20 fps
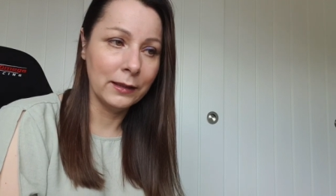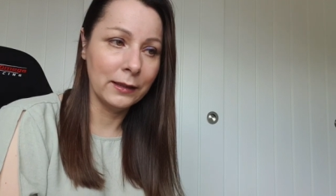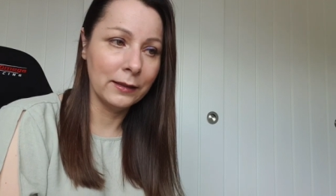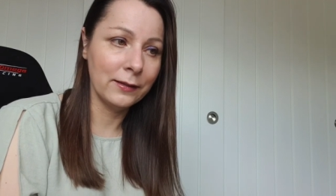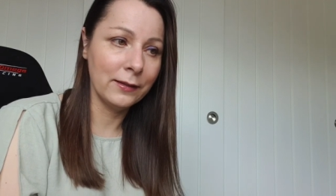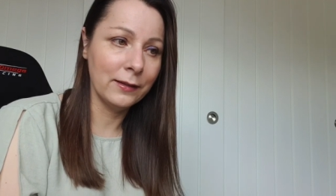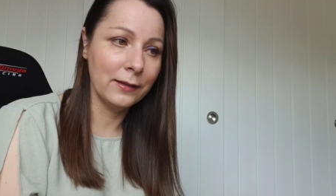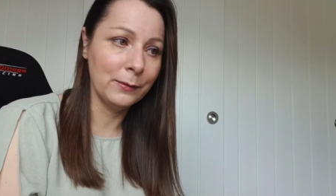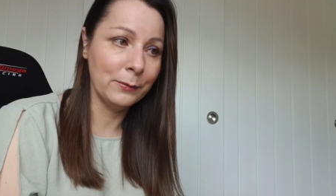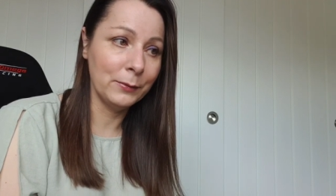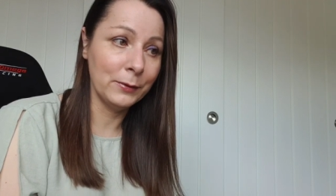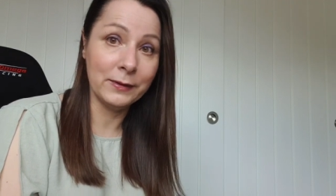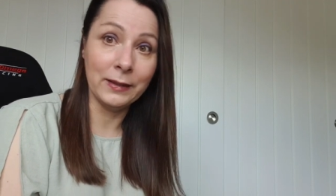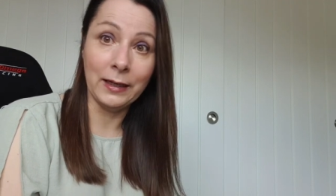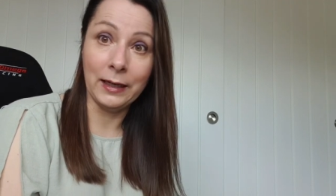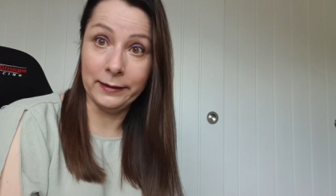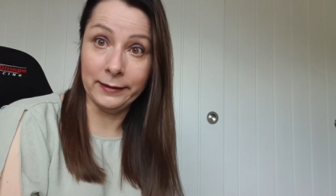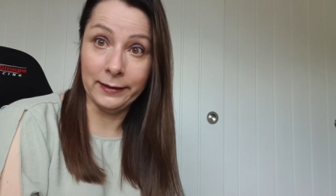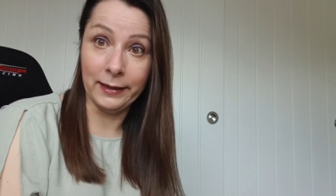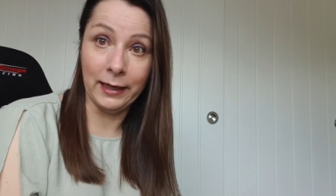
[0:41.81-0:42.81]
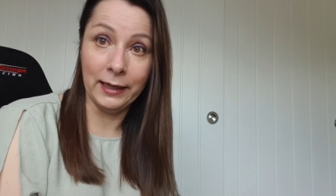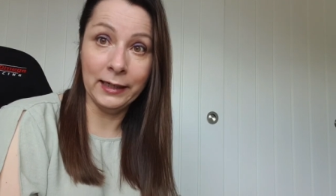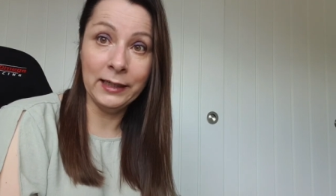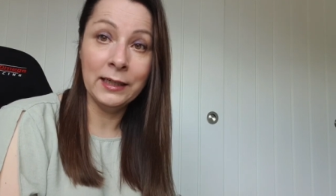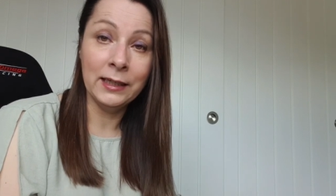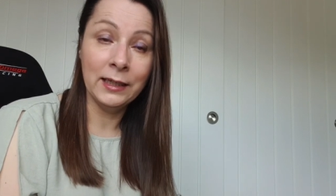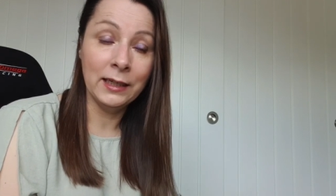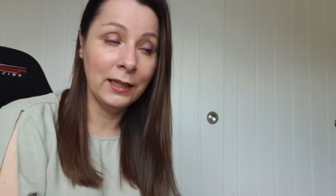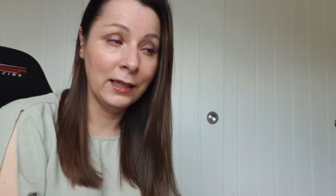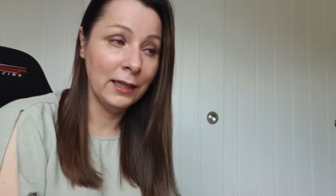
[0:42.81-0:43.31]
Yesterday was
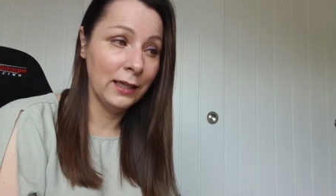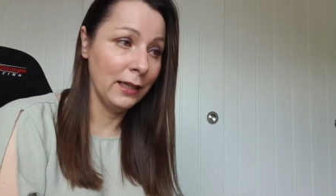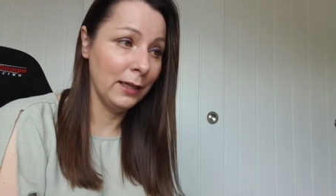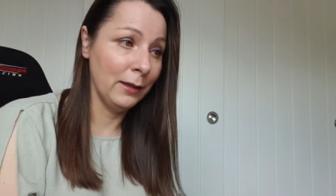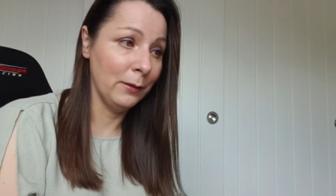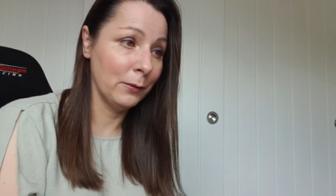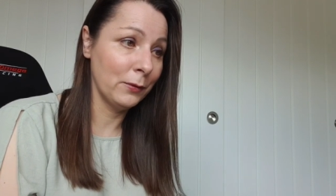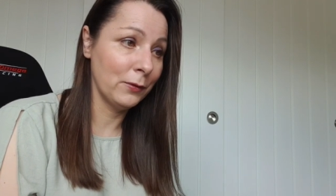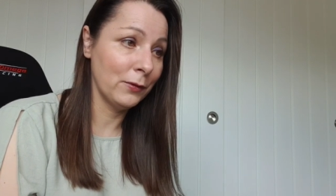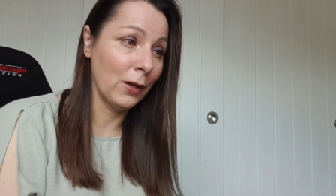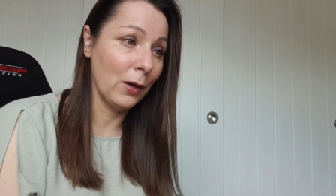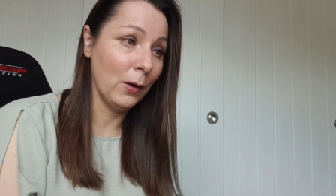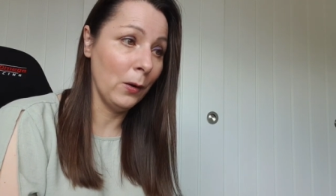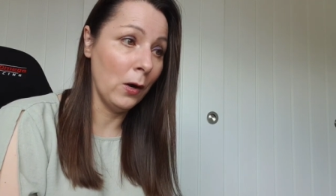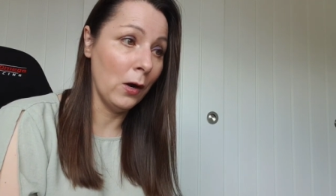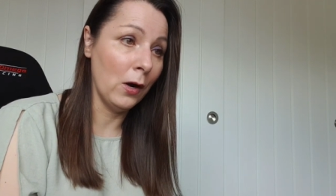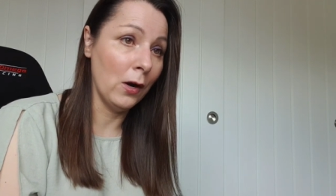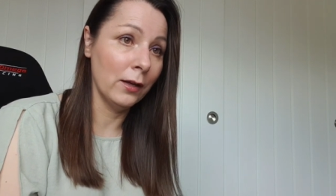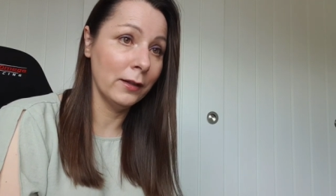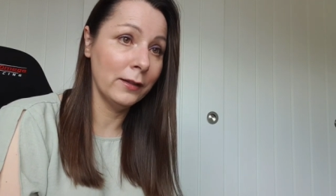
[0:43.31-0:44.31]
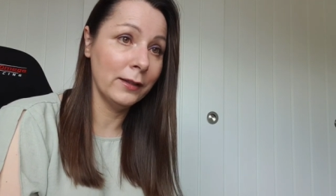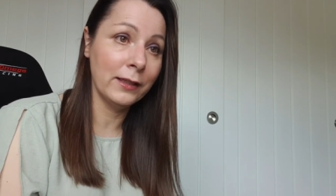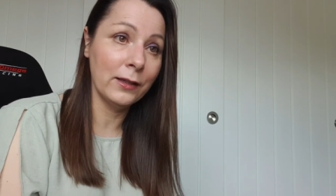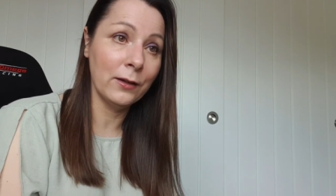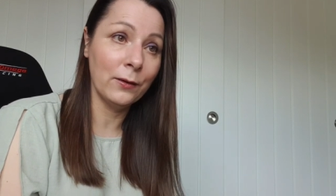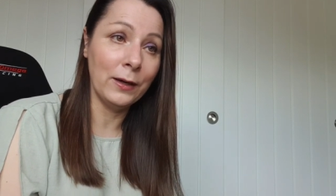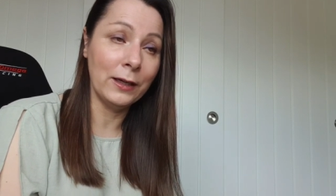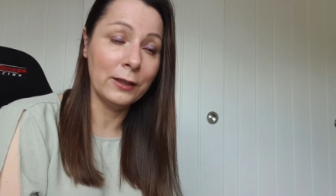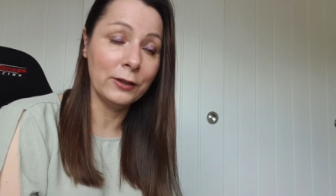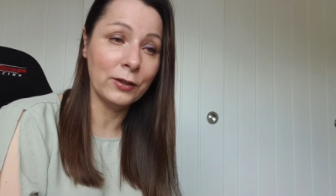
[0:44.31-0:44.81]
Saturday. It was so hot. I
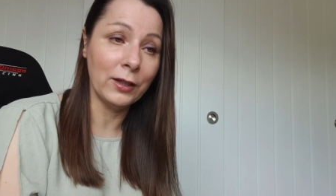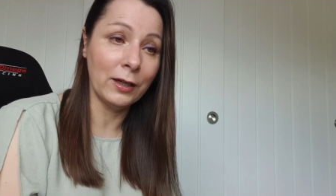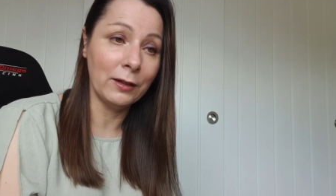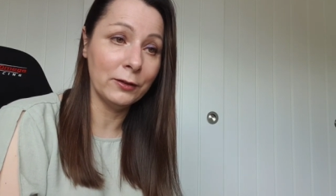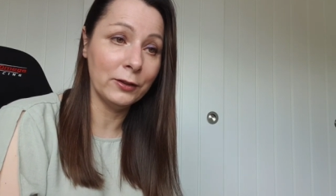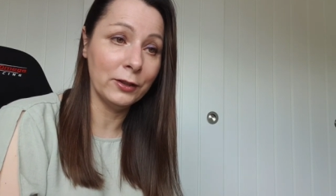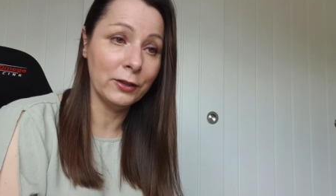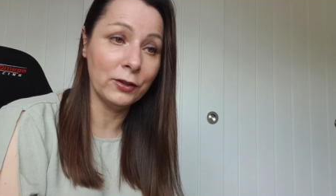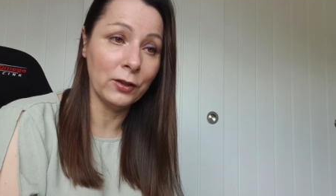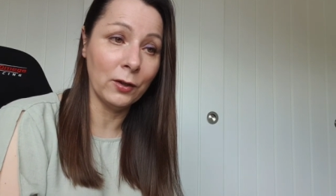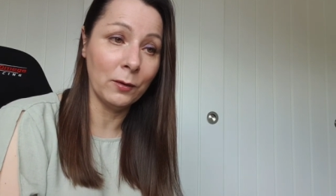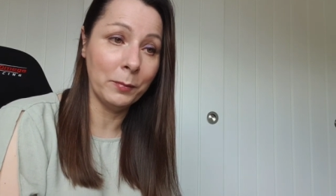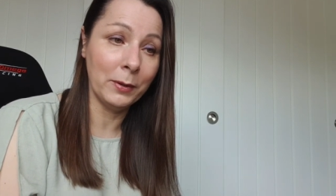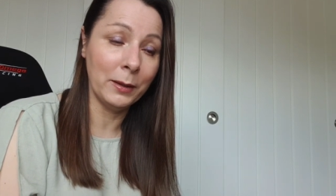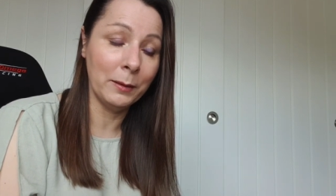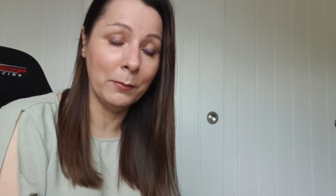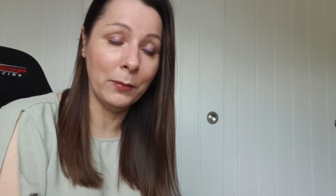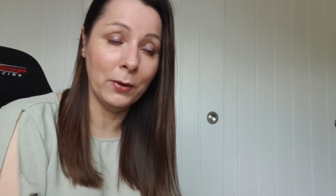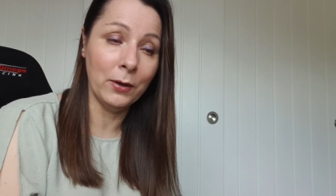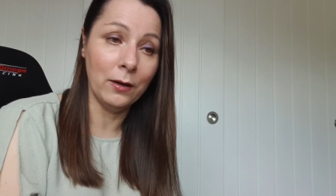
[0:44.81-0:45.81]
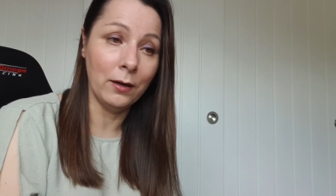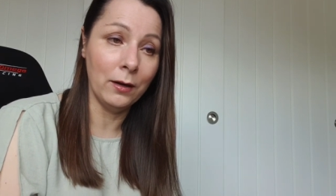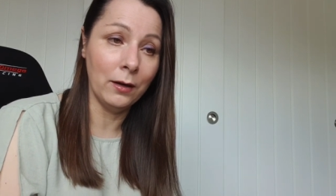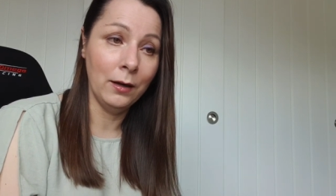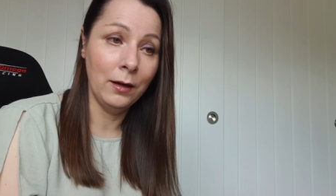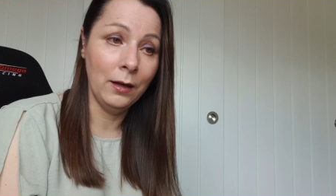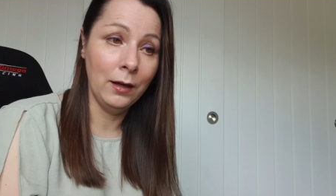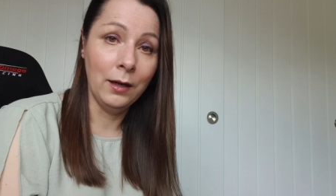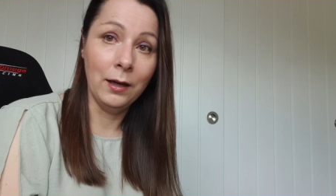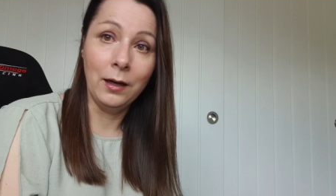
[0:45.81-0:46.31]
did go out charity shopping, but
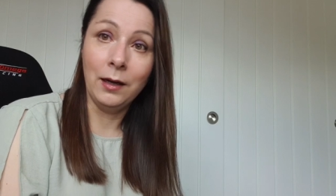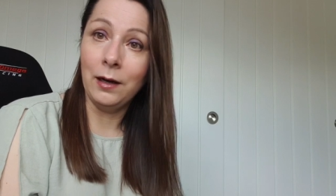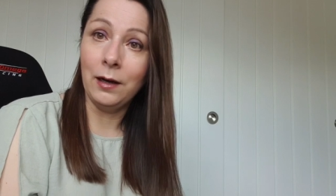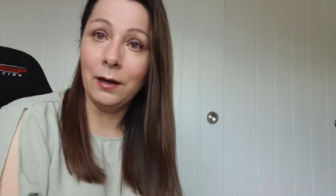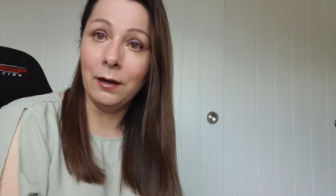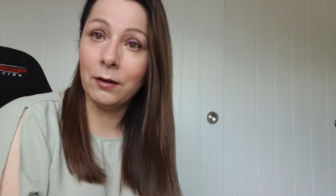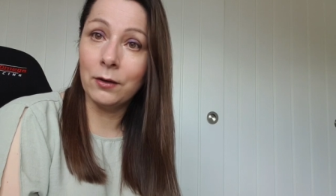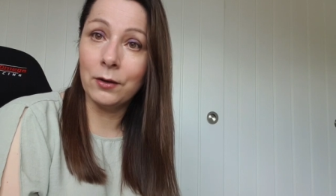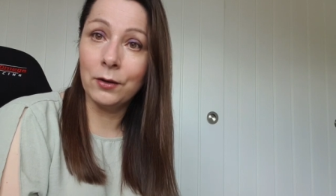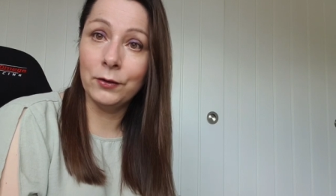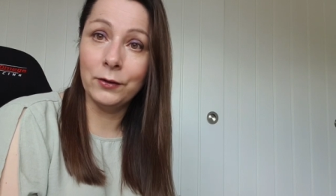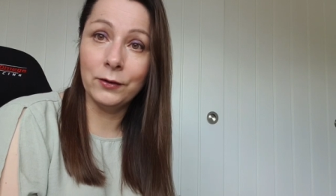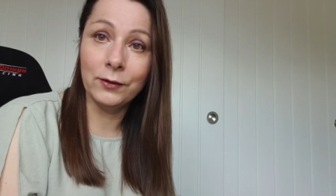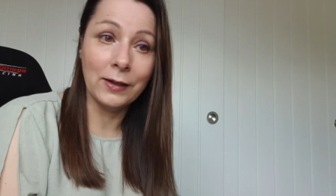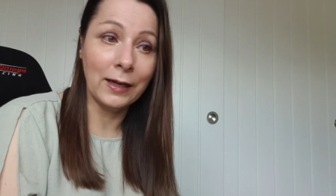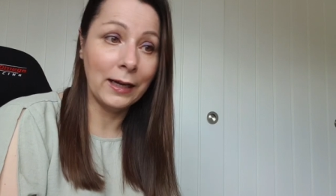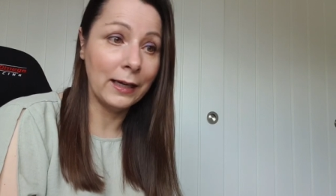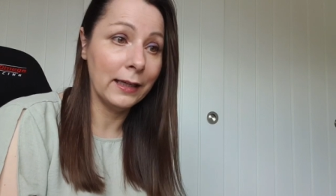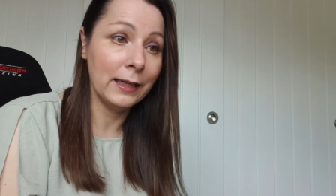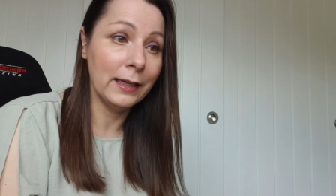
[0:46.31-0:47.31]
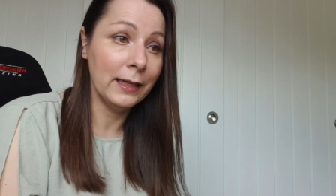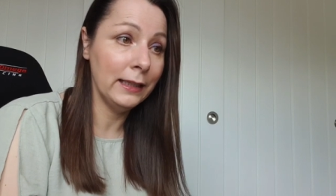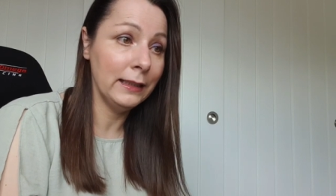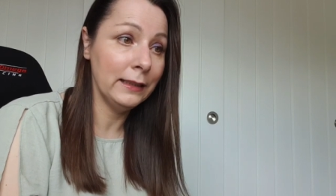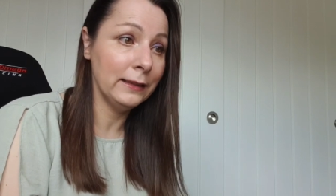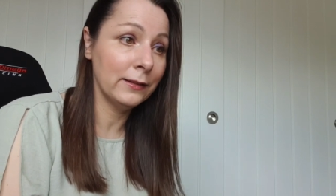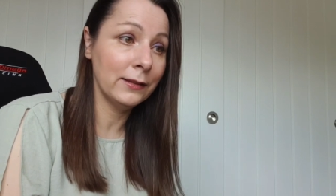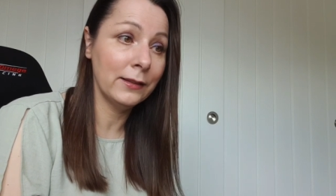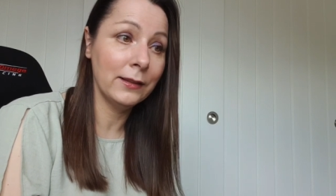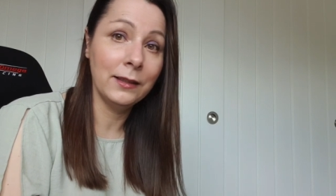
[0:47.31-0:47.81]
I couldn't take the
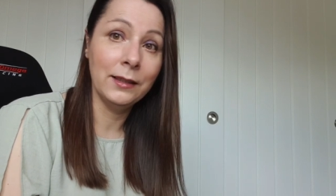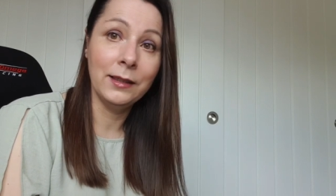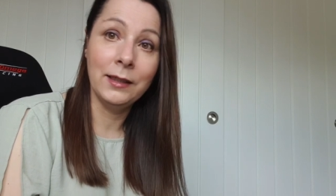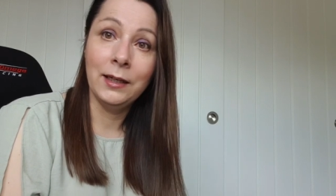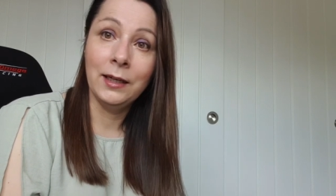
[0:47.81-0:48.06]
heat.